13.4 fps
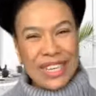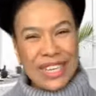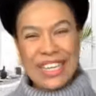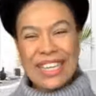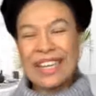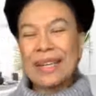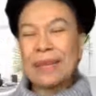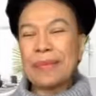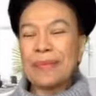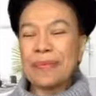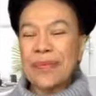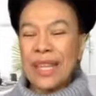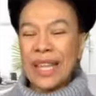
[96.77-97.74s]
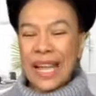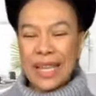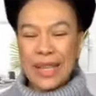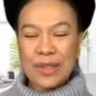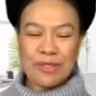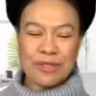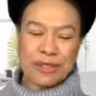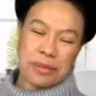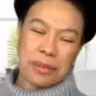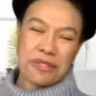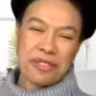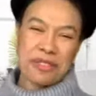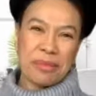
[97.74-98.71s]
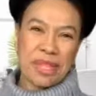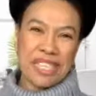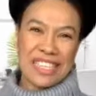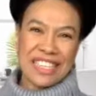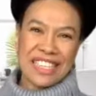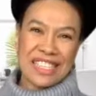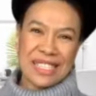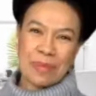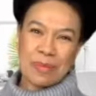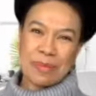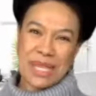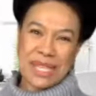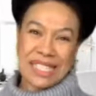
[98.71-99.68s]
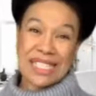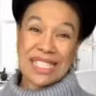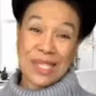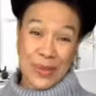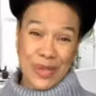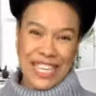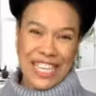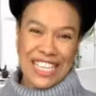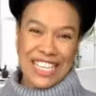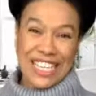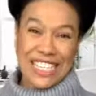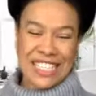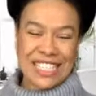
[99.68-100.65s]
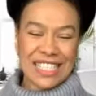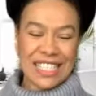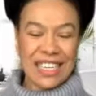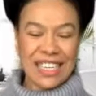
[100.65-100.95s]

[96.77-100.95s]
I come from a family that is mixed race,